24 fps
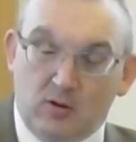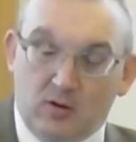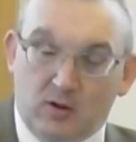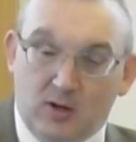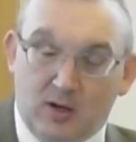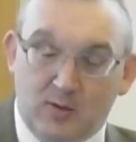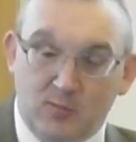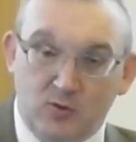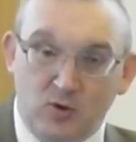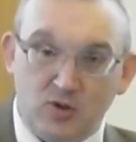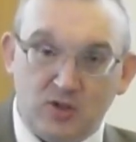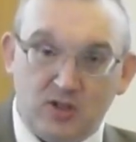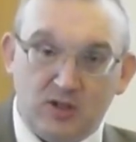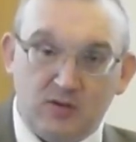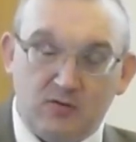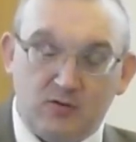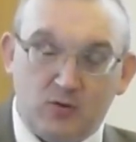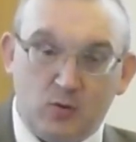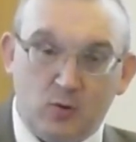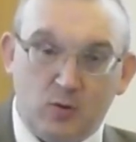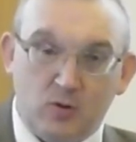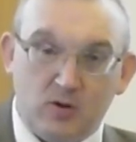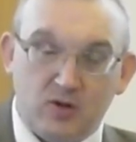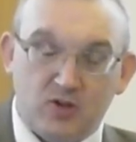I'm using, of
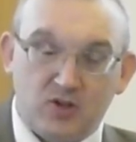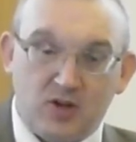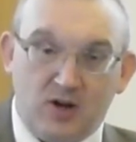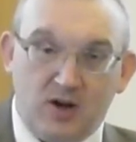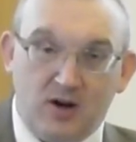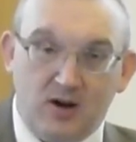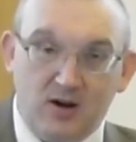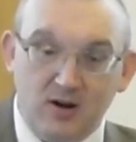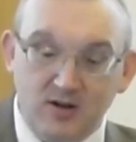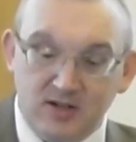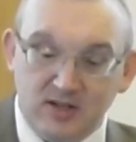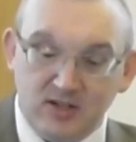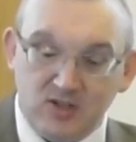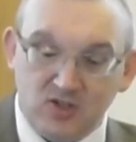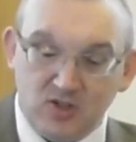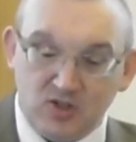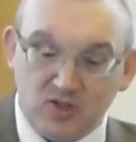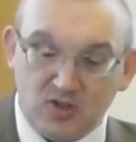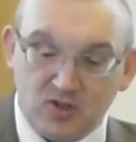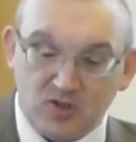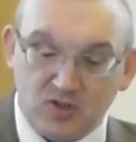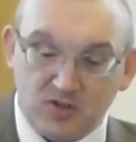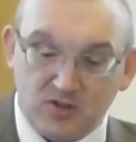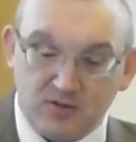course, our
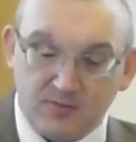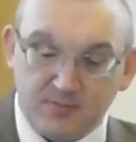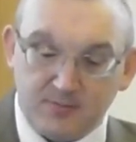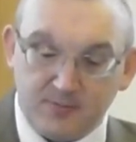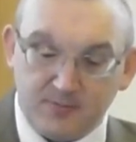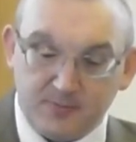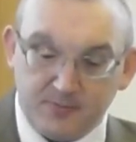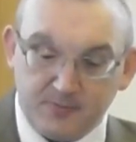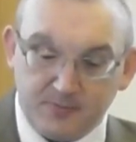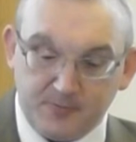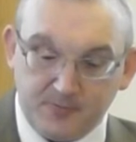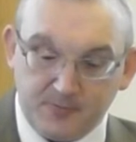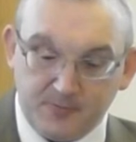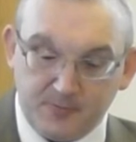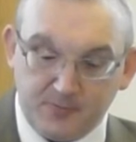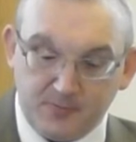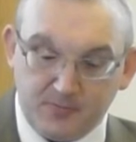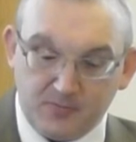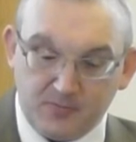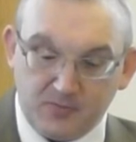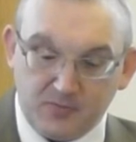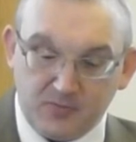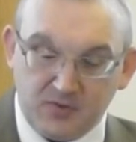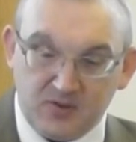digits.
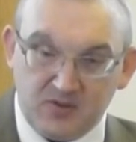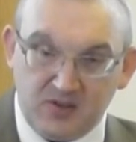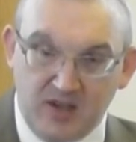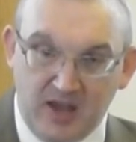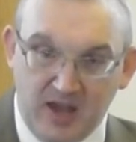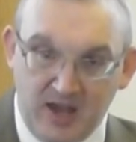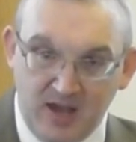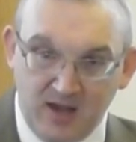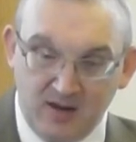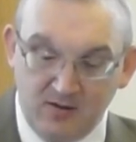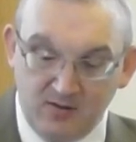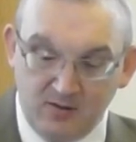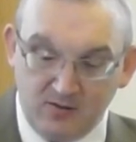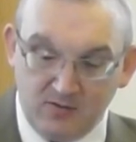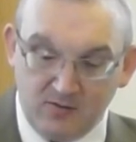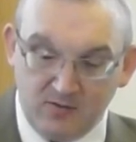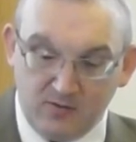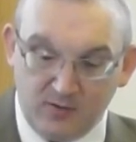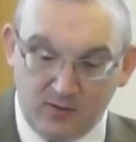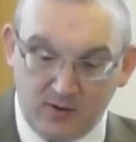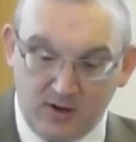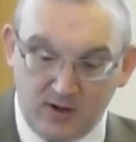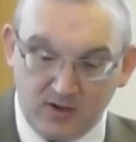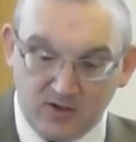10
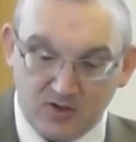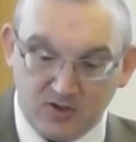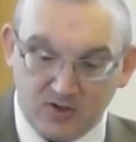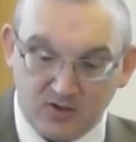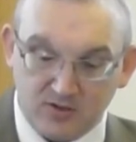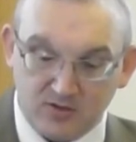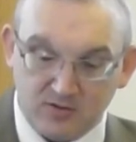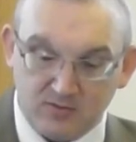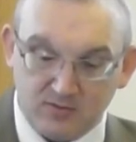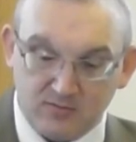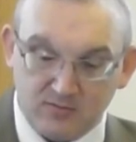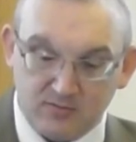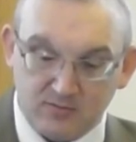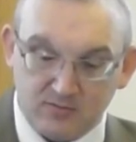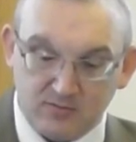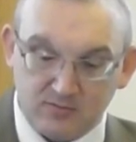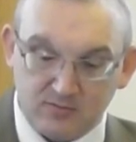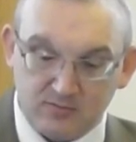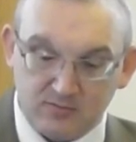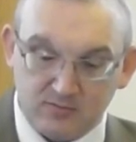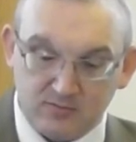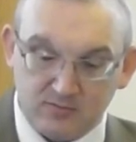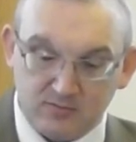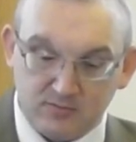for us,
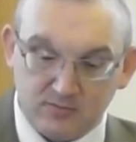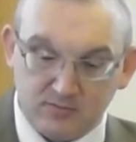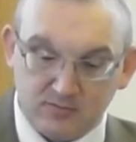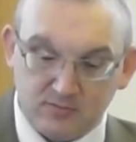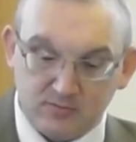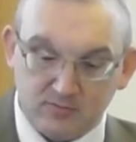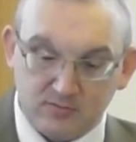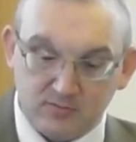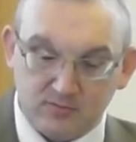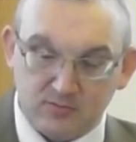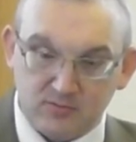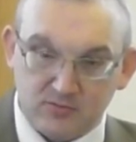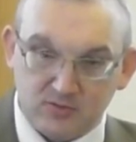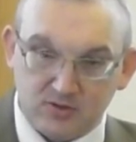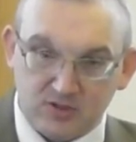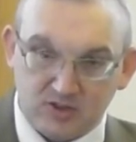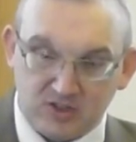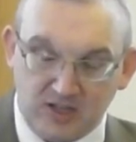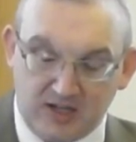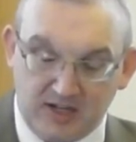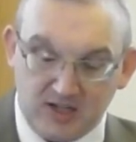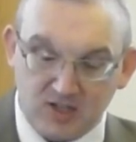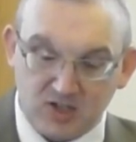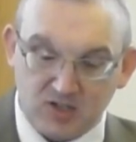
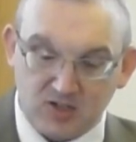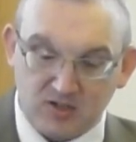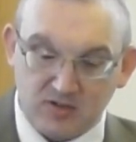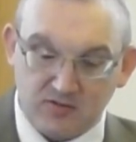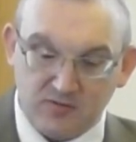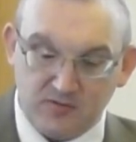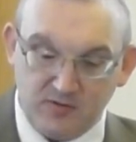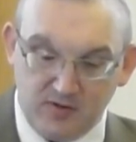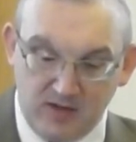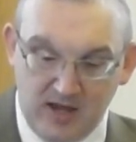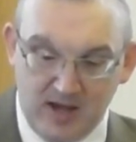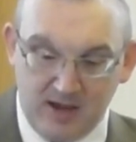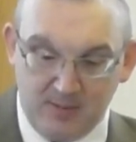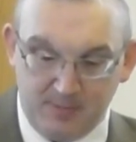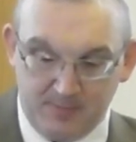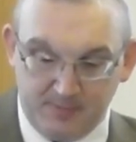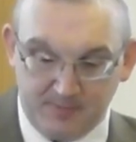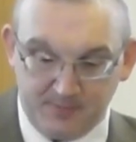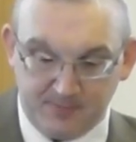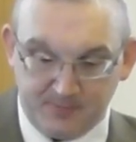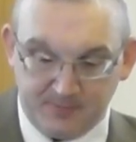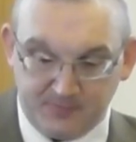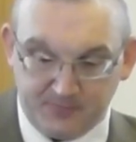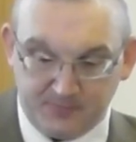6 for them.
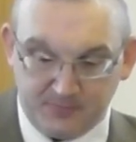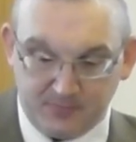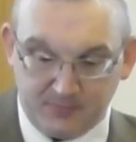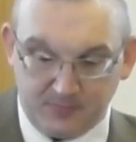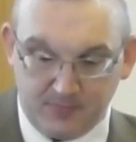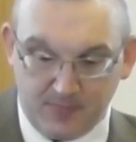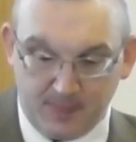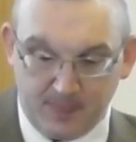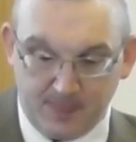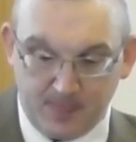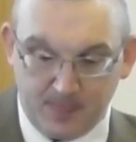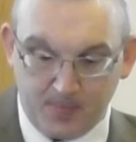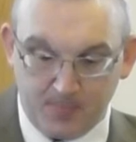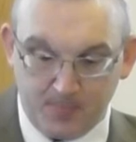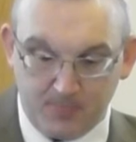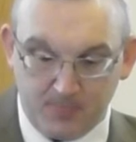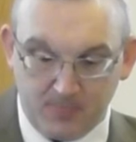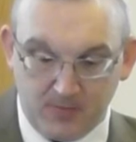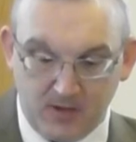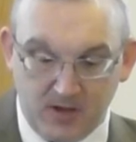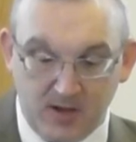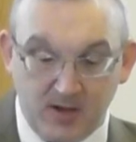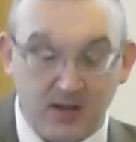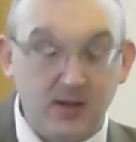
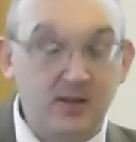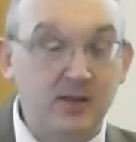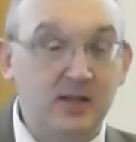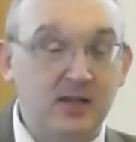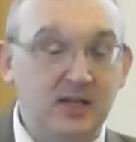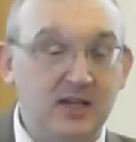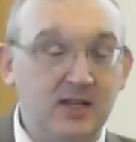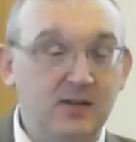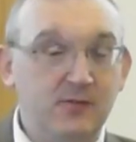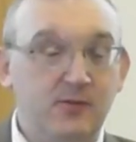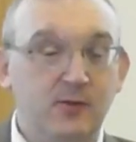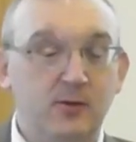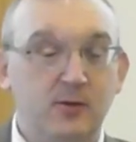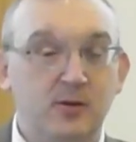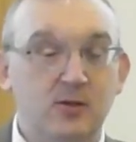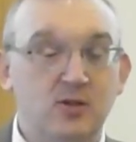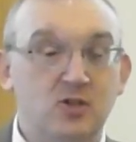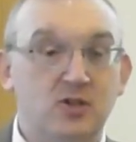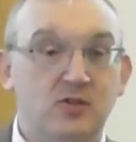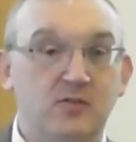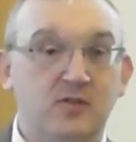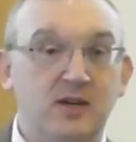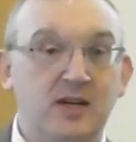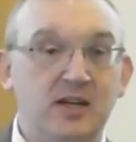And the
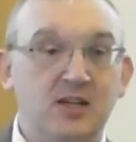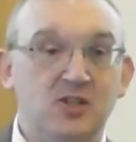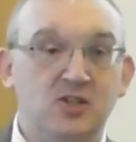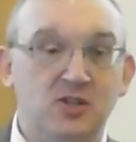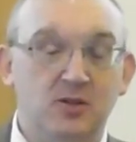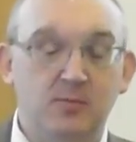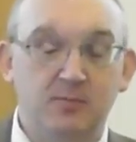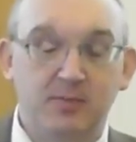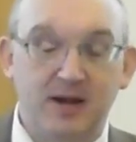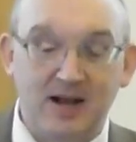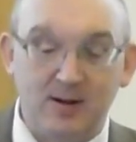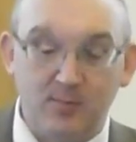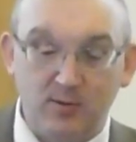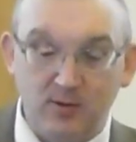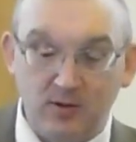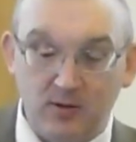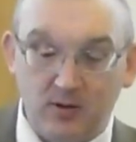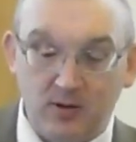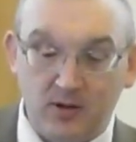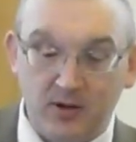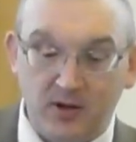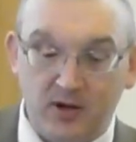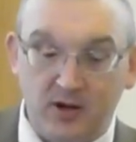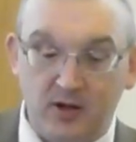influence of ancient
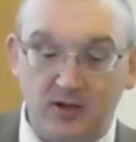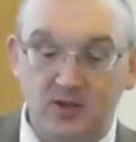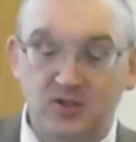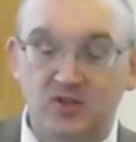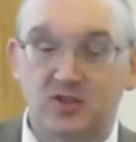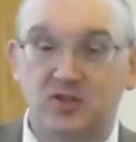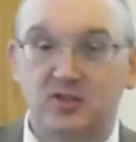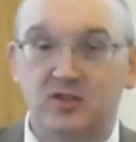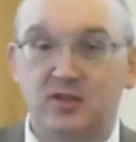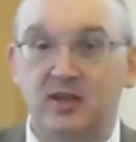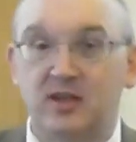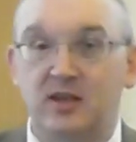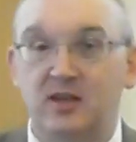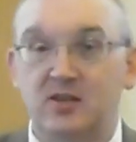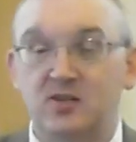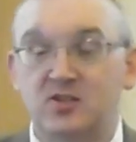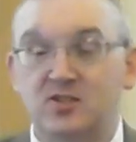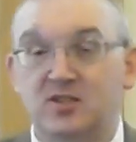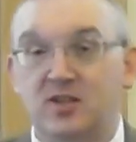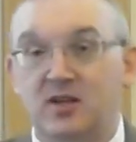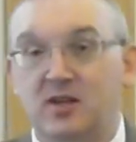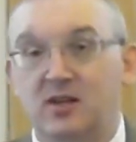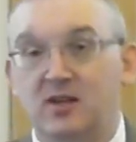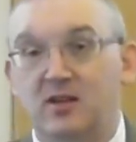Babylon on us
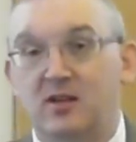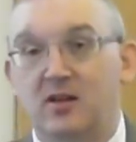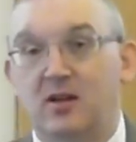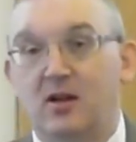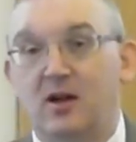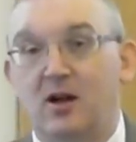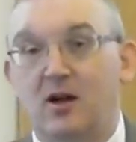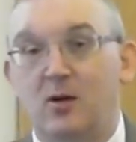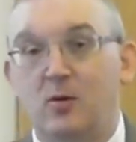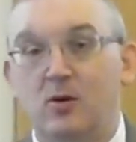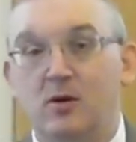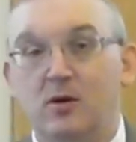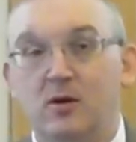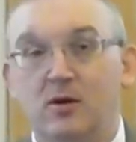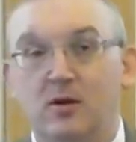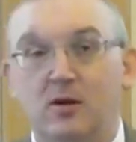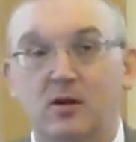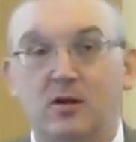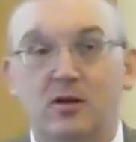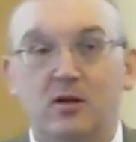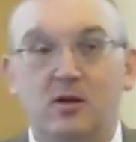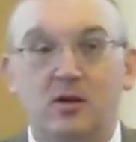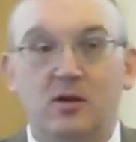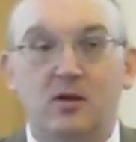is that
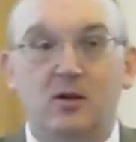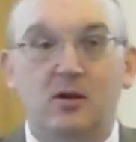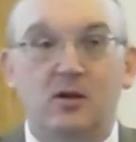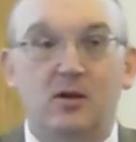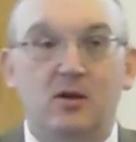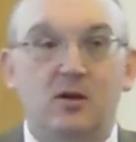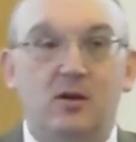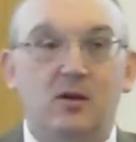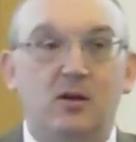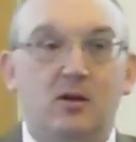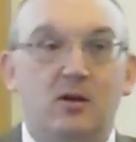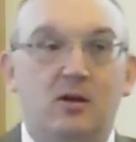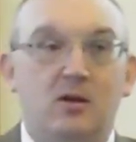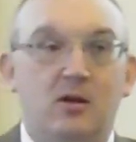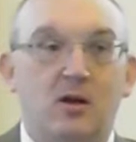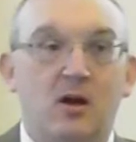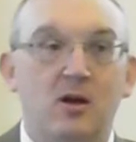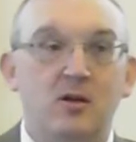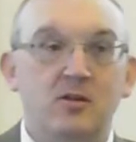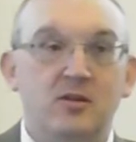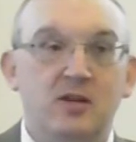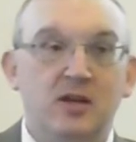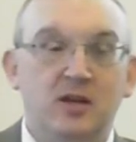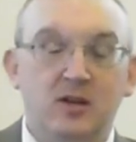our
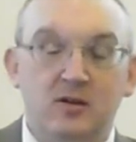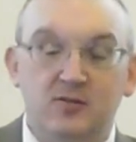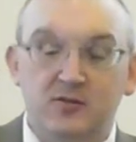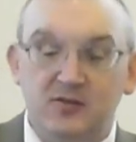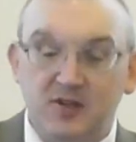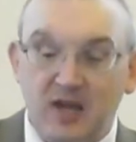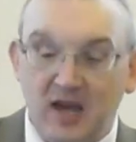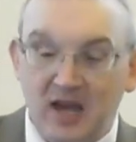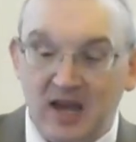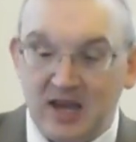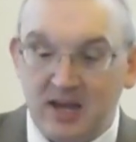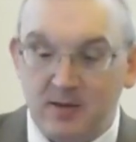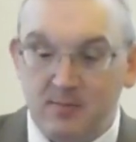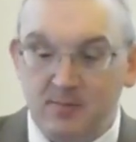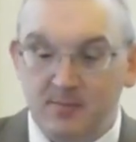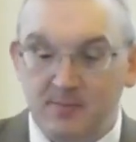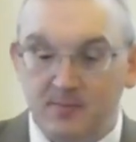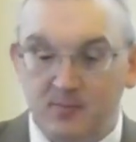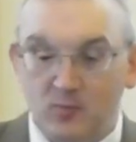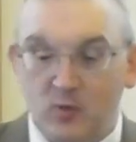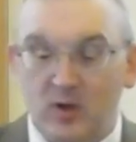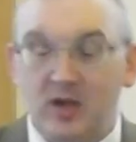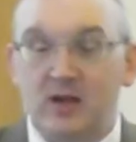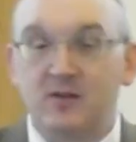counting of
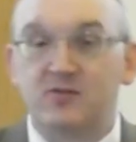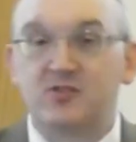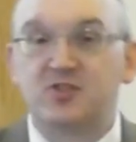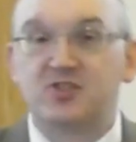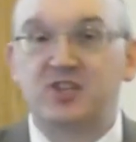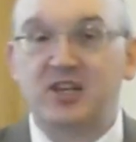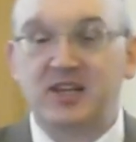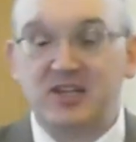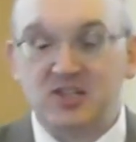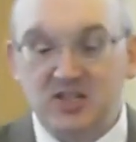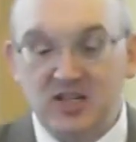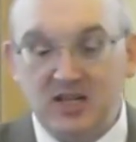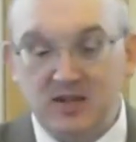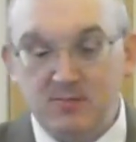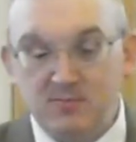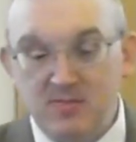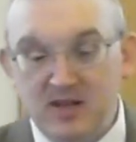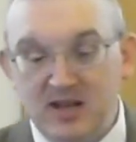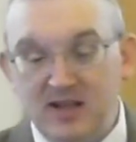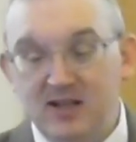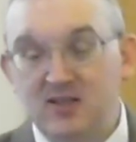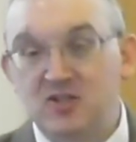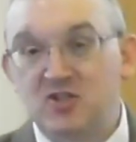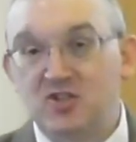time, we have 60
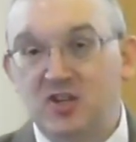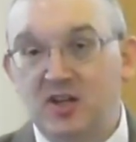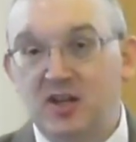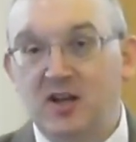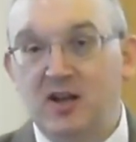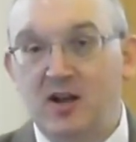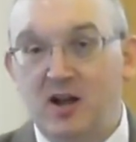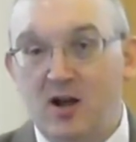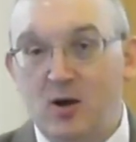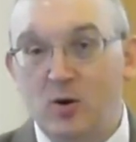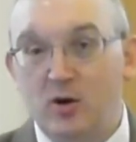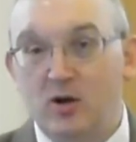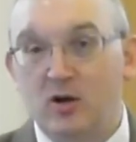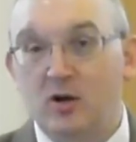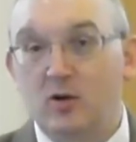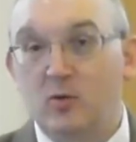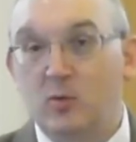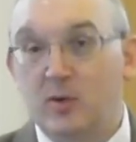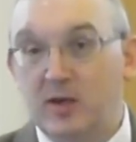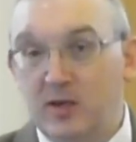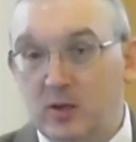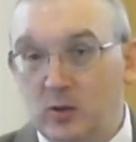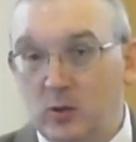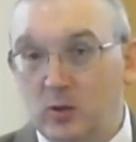minutes in an hour.
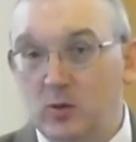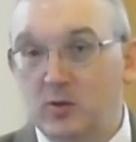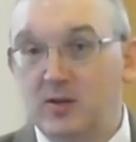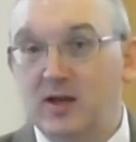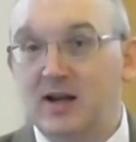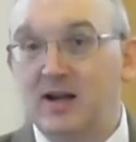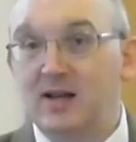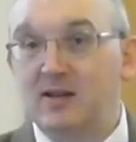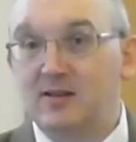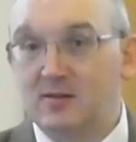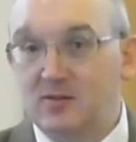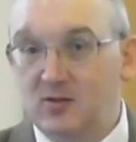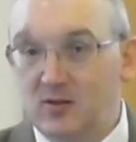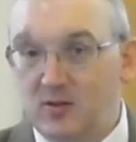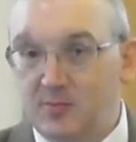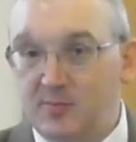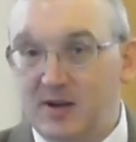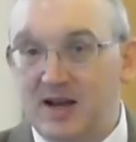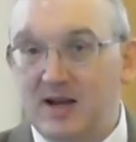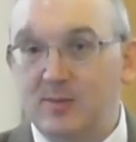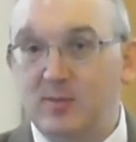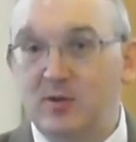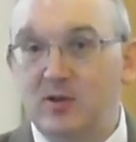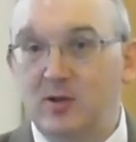We owe that to the
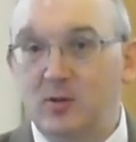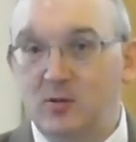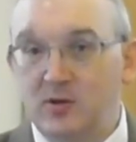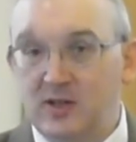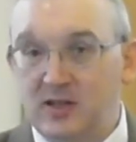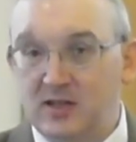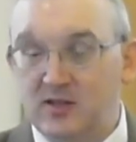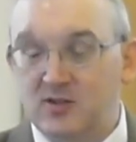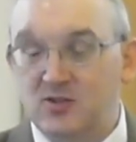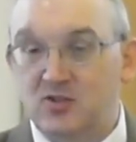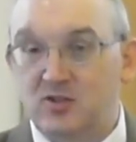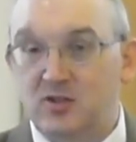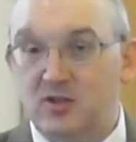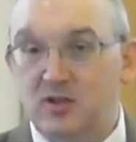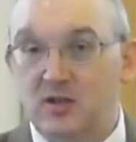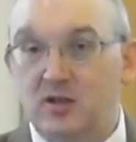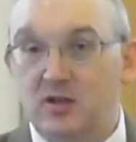Babylonians.